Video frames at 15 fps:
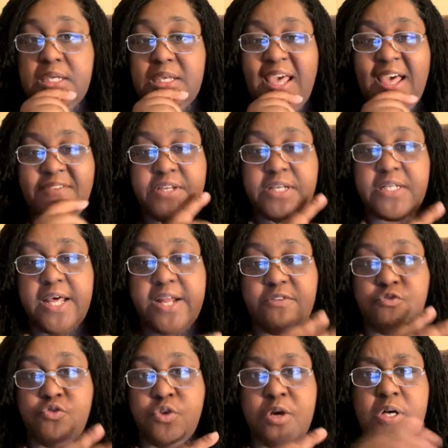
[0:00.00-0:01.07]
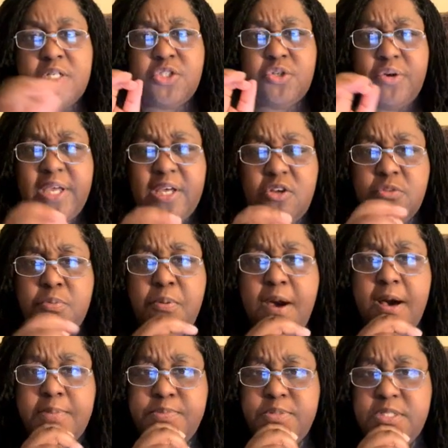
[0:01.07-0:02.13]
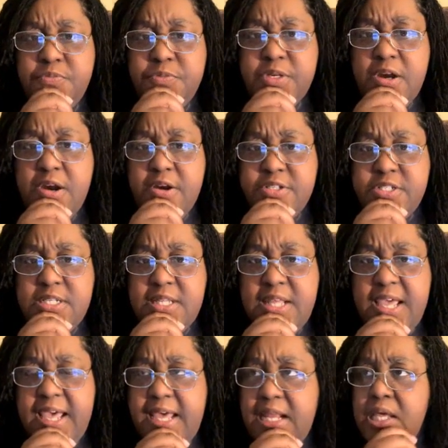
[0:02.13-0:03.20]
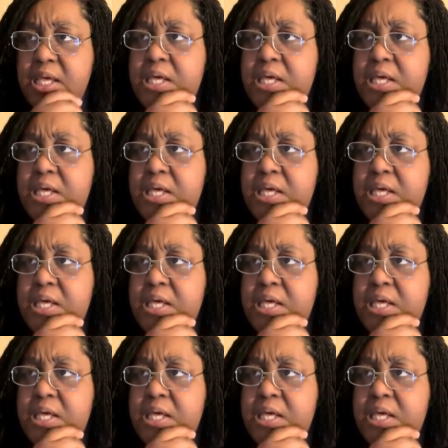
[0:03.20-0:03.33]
having a lot of drugs or health problems in regards to that.